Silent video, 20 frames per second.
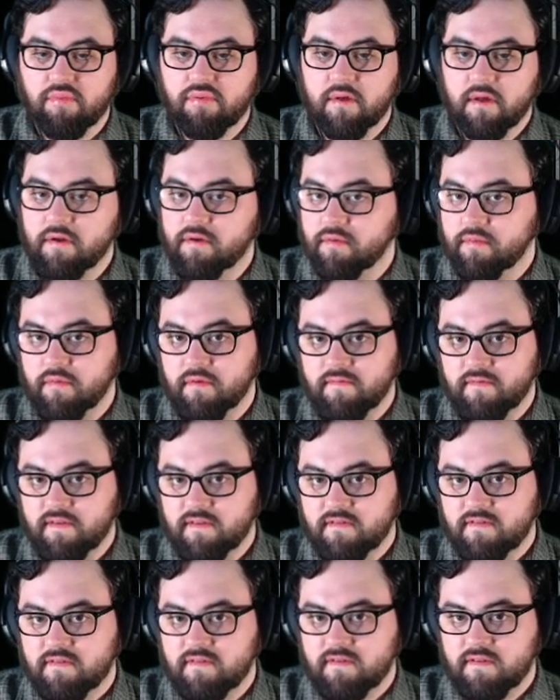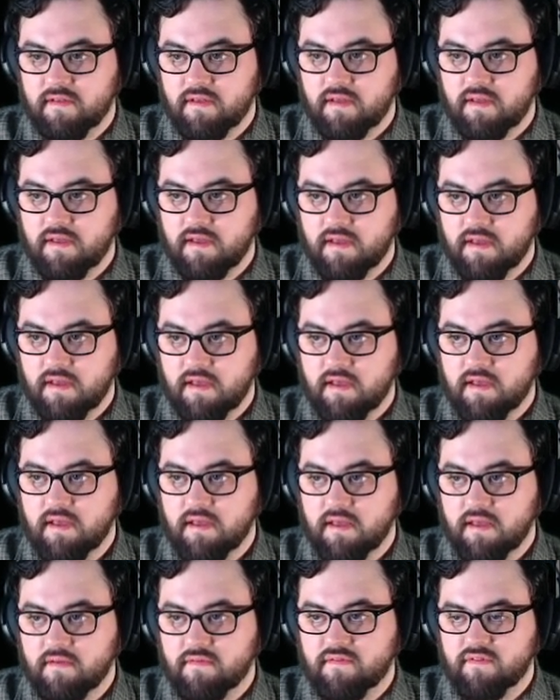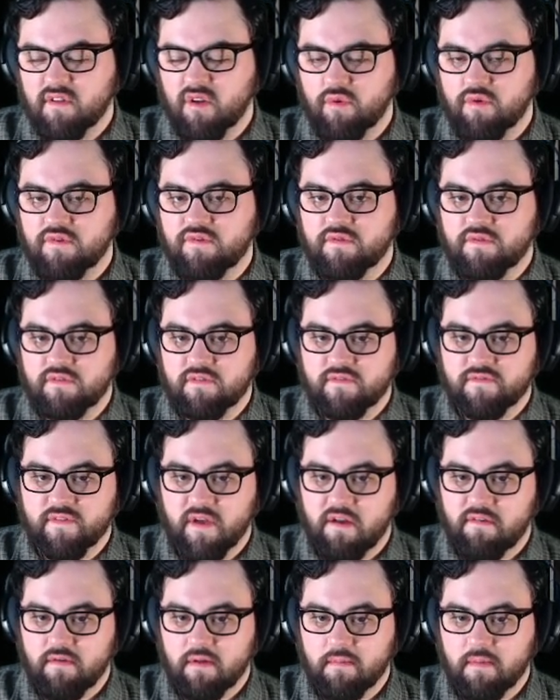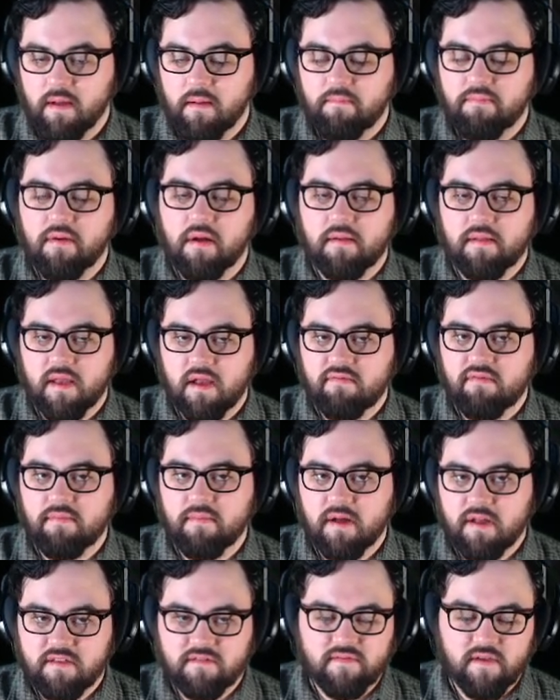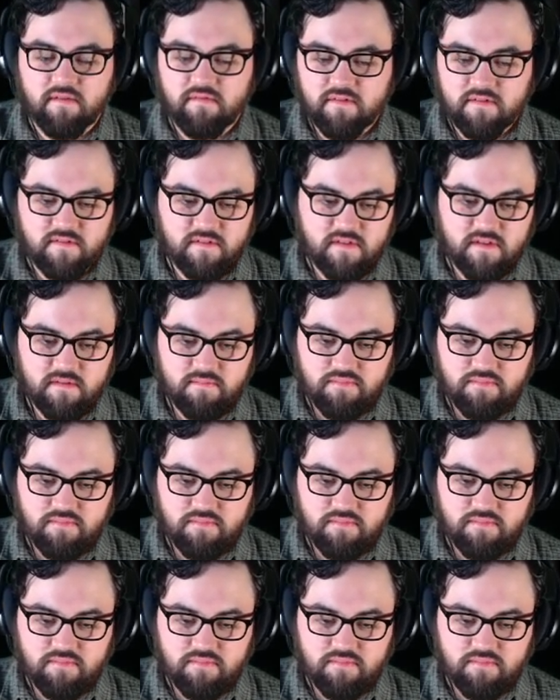the Predator movies? If so, which one's your favorite? I mean, I'm probably everybody's favorite is